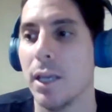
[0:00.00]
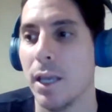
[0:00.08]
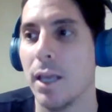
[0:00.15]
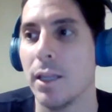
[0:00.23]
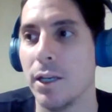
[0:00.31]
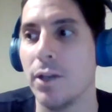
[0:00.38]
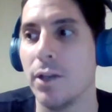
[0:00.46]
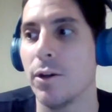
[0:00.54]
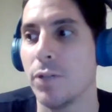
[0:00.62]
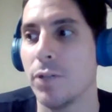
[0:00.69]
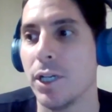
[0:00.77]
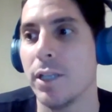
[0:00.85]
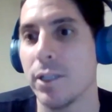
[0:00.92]
Then,
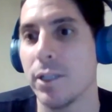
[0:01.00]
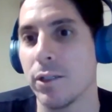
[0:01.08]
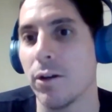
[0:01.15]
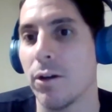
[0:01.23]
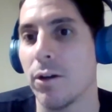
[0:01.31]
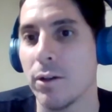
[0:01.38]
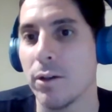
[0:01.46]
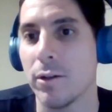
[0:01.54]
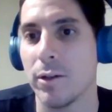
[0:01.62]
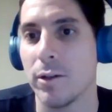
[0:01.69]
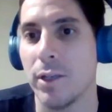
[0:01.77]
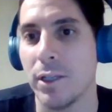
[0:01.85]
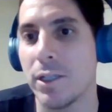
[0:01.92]
chances are
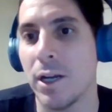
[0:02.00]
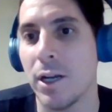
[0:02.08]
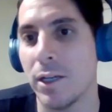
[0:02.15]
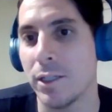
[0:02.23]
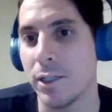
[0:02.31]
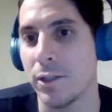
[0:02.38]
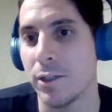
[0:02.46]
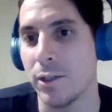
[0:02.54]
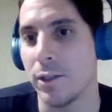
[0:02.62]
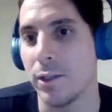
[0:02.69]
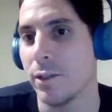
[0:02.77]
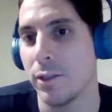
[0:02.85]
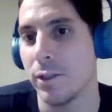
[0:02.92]
it's not
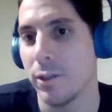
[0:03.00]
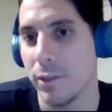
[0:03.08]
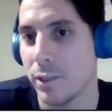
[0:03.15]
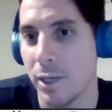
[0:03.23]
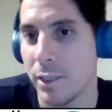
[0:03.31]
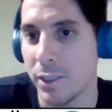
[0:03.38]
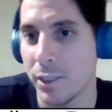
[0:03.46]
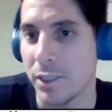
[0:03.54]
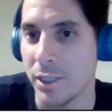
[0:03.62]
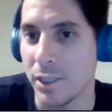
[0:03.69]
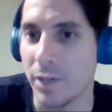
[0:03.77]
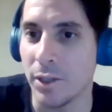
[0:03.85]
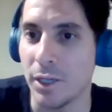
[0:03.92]

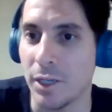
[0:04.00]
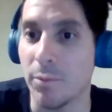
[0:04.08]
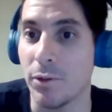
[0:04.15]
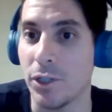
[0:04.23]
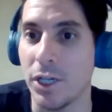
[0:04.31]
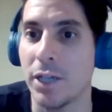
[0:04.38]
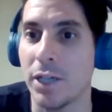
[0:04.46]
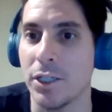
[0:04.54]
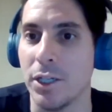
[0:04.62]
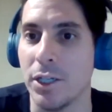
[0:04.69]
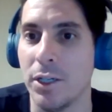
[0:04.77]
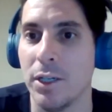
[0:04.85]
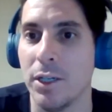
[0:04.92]
necessarily a
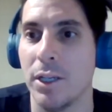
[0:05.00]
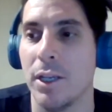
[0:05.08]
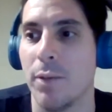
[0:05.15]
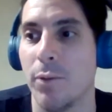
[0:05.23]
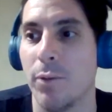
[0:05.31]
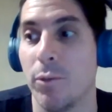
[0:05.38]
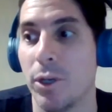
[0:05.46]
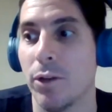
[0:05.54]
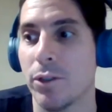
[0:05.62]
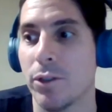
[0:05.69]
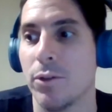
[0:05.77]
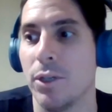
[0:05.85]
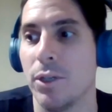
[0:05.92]
projection, but we
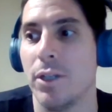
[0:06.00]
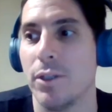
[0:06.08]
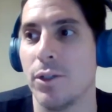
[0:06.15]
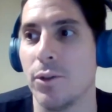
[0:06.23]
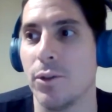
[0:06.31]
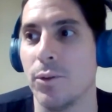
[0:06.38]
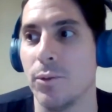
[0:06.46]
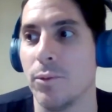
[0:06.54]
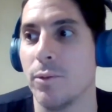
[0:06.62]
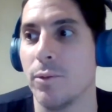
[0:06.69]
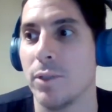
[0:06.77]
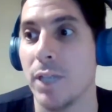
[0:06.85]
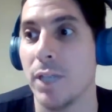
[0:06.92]
also need to
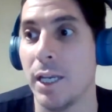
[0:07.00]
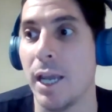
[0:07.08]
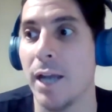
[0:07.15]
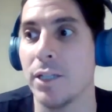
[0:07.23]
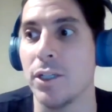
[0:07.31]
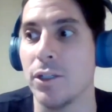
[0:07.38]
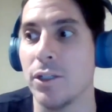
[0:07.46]
take action.